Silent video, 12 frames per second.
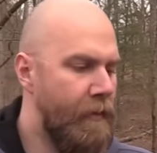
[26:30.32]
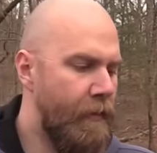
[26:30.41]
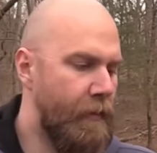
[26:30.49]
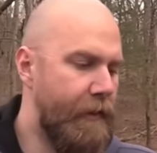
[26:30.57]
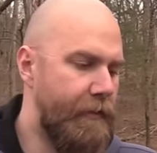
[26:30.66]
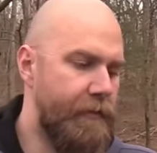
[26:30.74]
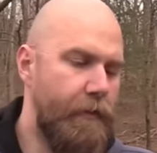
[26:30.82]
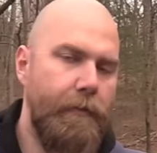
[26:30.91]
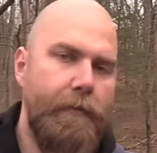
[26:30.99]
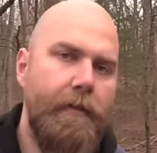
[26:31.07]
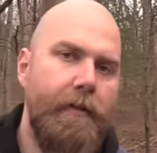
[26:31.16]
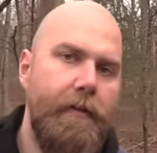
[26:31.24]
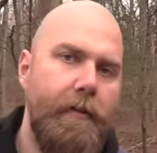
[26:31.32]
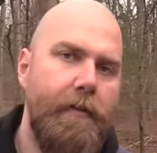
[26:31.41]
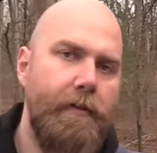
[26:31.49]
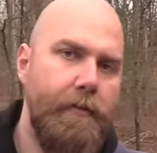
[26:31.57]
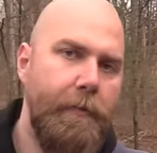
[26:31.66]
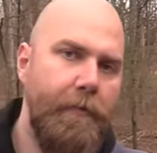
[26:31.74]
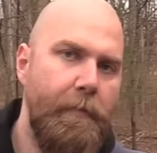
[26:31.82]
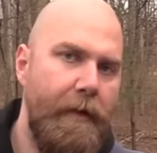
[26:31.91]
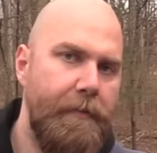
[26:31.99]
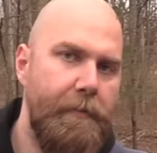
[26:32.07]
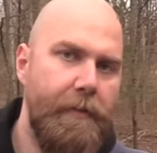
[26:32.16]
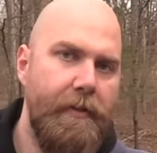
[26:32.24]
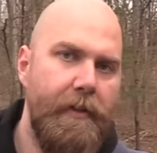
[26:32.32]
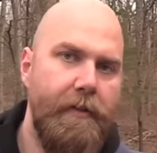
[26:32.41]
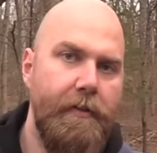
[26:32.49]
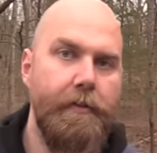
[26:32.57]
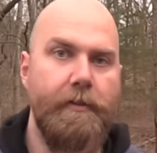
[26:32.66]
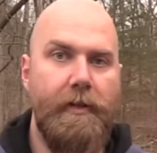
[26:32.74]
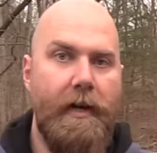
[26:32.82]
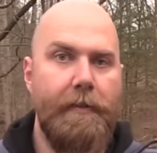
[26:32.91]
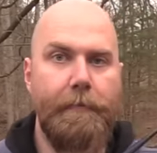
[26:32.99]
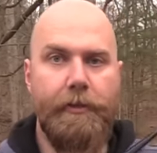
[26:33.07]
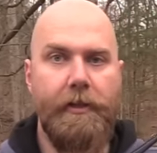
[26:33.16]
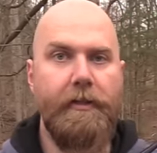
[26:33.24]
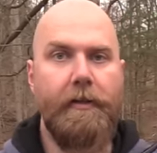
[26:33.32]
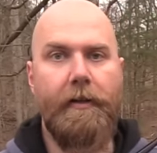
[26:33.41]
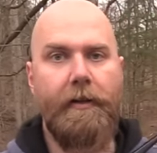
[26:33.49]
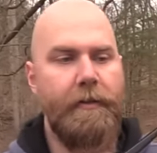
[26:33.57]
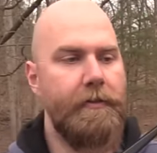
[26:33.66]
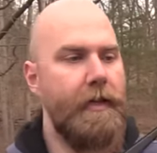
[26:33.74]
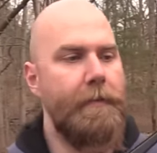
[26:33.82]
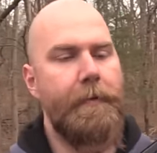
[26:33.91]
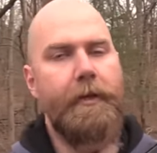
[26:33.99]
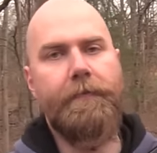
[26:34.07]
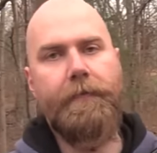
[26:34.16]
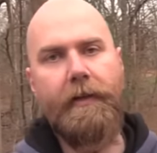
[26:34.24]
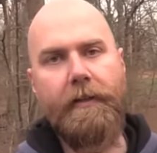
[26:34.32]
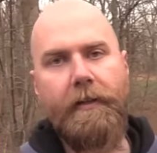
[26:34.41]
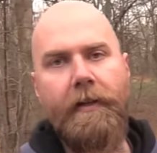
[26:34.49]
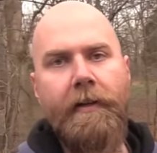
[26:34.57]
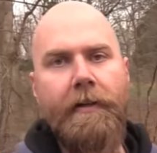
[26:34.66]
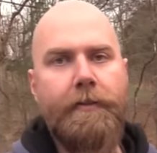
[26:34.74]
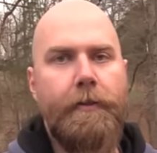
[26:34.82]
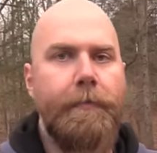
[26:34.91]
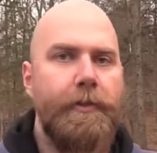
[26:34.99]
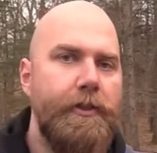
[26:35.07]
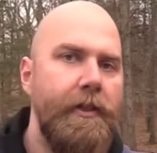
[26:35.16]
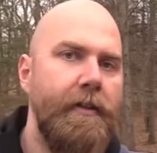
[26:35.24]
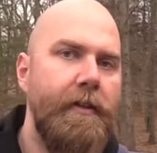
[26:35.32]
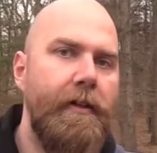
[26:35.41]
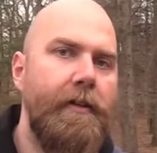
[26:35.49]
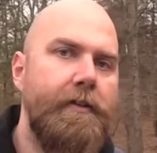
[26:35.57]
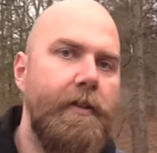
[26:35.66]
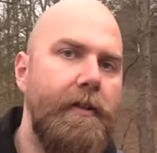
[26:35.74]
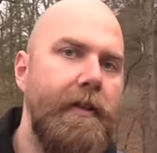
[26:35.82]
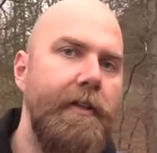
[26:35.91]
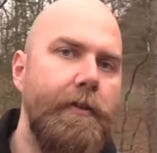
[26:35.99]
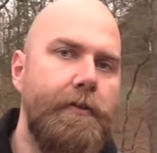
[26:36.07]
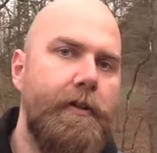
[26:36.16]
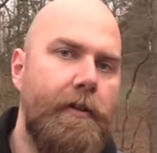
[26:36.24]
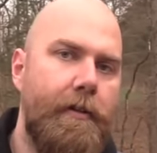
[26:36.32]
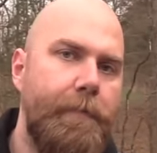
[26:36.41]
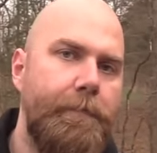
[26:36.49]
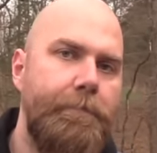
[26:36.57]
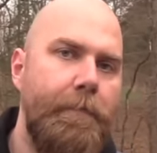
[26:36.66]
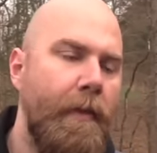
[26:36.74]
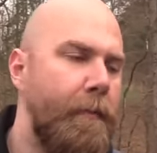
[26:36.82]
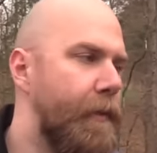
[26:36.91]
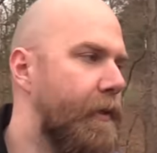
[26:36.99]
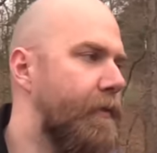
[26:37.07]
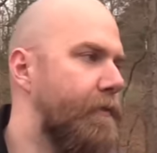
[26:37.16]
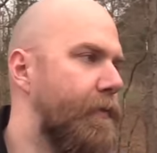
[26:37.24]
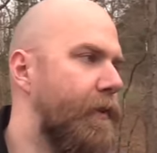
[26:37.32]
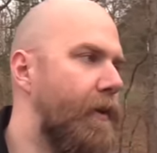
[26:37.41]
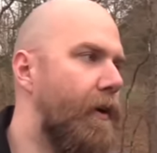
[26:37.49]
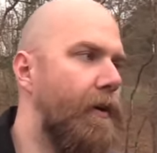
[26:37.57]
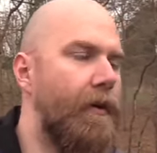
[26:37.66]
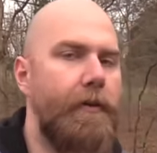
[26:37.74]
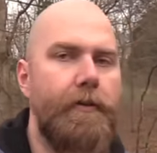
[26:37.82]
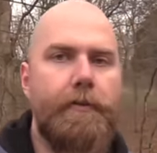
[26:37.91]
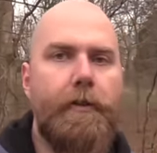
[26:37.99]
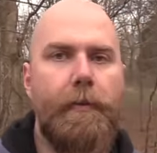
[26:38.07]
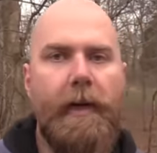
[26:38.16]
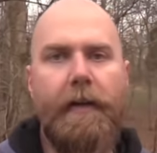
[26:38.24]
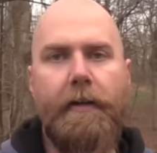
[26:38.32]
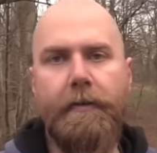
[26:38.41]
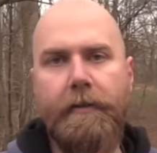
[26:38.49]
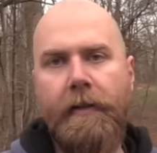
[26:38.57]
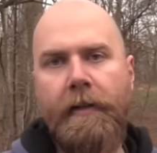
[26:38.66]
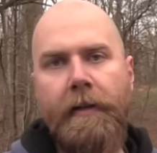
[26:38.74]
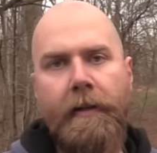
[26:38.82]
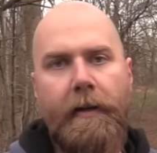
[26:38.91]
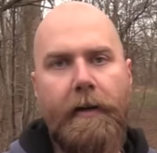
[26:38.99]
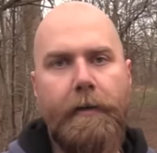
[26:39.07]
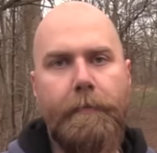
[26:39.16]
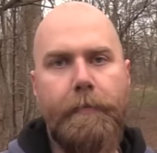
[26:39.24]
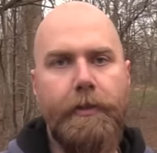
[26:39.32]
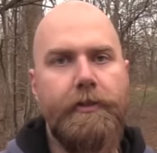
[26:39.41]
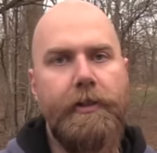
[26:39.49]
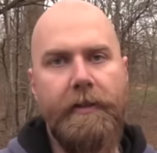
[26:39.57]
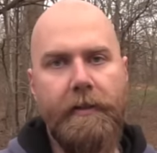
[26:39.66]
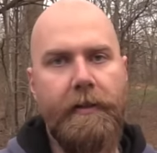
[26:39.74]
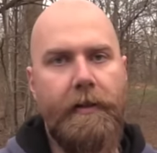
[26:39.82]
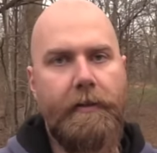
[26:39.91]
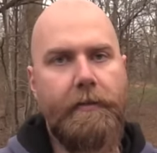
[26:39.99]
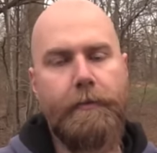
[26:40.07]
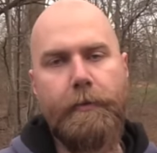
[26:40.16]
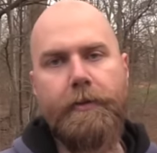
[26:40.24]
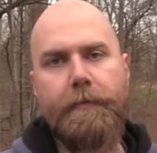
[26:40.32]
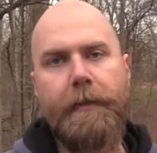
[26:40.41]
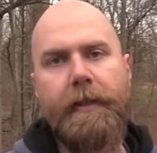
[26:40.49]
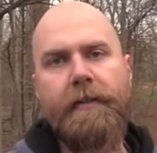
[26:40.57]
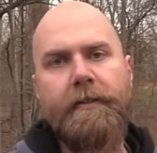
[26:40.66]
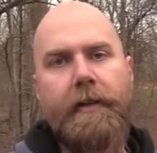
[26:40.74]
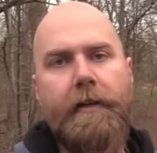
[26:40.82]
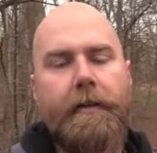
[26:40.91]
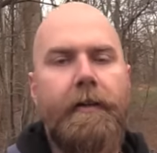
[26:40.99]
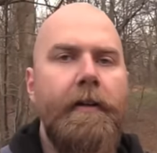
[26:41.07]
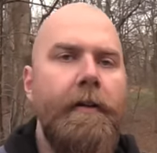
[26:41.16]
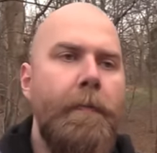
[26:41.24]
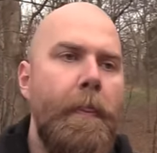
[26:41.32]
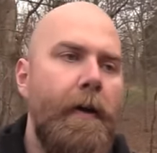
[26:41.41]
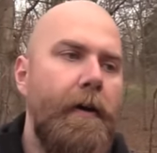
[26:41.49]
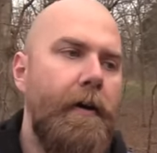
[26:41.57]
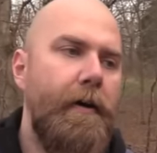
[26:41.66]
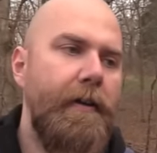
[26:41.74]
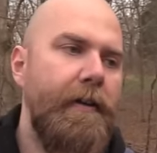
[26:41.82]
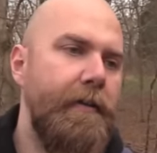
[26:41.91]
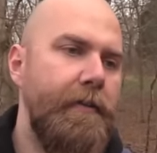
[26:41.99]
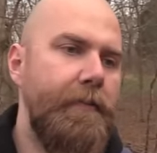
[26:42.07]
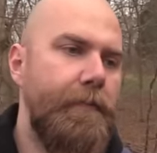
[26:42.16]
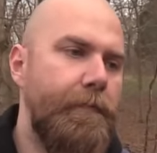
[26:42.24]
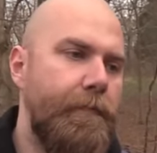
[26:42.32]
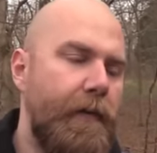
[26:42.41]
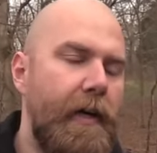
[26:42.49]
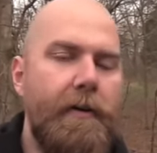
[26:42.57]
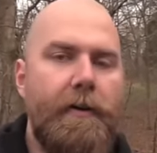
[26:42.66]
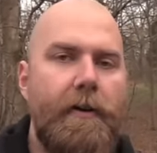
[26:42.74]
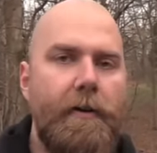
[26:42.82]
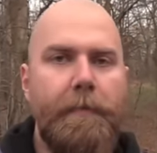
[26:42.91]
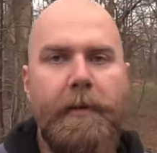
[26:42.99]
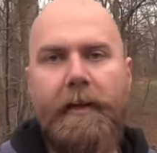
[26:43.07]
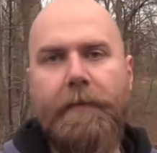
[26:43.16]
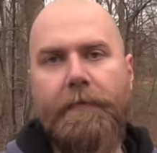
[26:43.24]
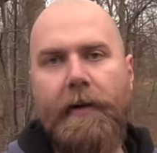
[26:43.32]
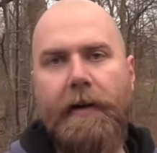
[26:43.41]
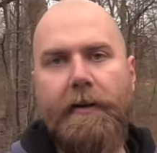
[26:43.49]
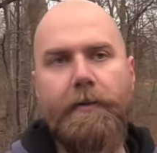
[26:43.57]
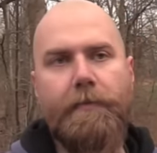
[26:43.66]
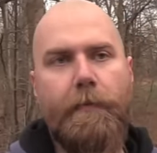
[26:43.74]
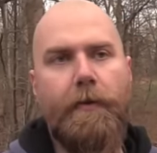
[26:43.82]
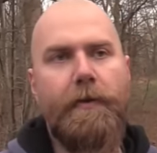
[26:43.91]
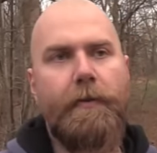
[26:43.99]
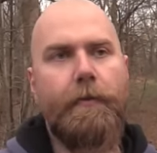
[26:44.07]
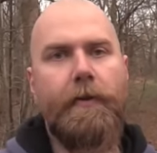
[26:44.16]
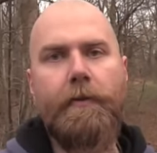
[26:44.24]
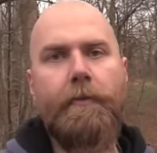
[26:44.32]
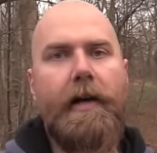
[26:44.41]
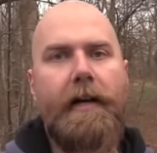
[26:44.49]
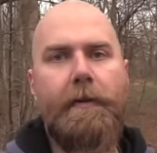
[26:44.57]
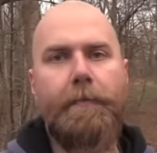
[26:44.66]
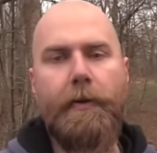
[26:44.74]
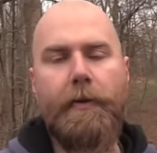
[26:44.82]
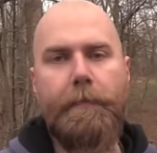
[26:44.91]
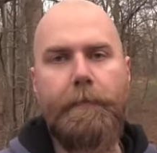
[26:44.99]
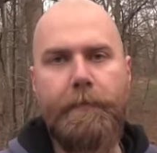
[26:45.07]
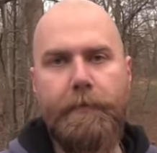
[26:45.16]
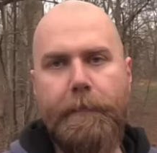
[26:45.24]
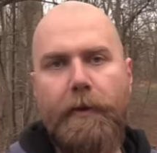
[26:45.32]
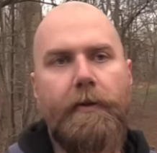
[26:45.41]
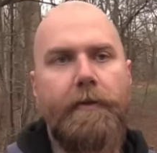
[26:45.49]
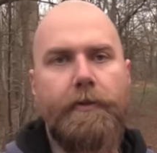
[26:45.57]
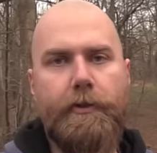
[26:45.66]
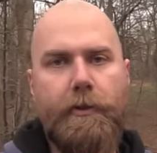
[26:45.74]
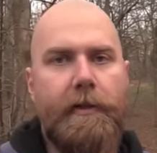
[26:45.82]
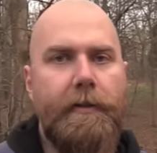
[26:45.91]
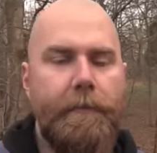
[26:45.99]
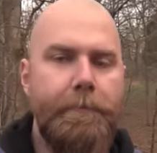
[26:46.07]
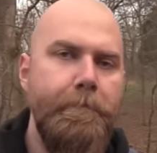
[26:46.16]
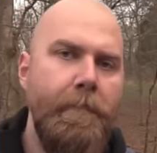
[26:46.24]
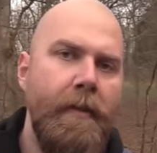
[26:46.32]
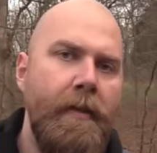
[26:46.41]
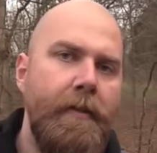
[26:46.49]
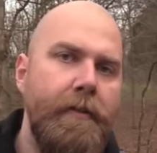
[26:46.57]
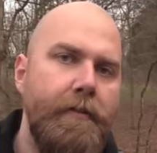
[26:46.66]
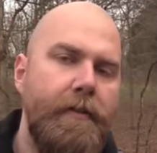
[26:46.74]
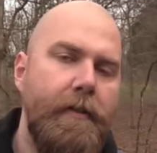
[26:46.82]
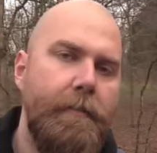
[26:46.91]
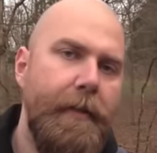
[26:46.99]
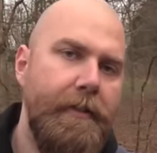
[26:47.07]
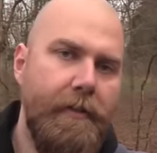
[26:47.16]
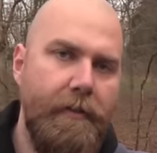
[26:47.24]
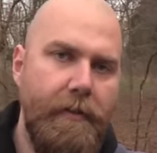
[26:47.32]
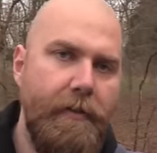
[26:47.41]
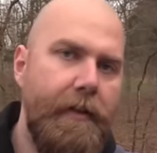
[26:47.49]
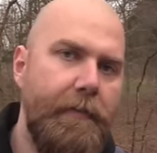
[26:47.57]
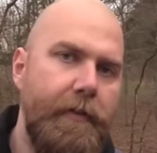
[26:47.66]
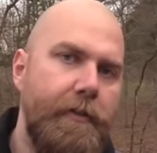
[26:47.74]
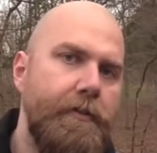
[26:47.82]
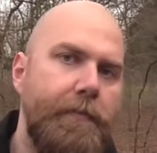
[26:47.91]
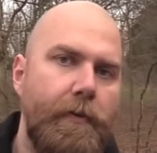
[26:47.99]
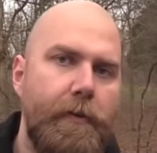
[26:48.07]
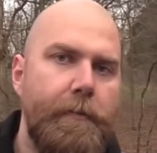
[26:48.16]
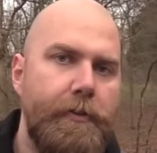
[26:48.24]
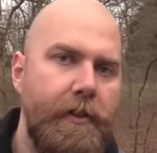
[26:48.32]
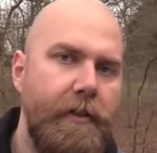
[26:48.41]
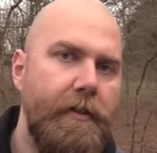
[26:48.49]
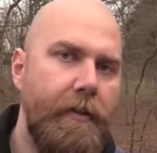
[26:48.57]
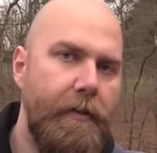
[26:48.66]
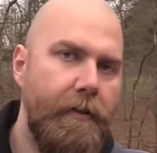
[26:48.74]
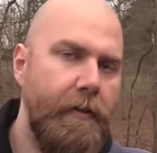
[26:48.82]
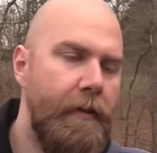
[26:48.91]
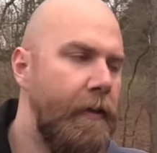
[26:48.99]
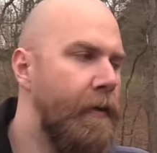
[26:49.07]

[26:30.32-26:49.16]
okay, so some of you might be thinking, this is not a machine gun, it's not belt fed. So machine gun is a legal term because of the laws around machine guns, which means any firearm that fires more than one round per pull of the trigger is basically the definition for a machine gun.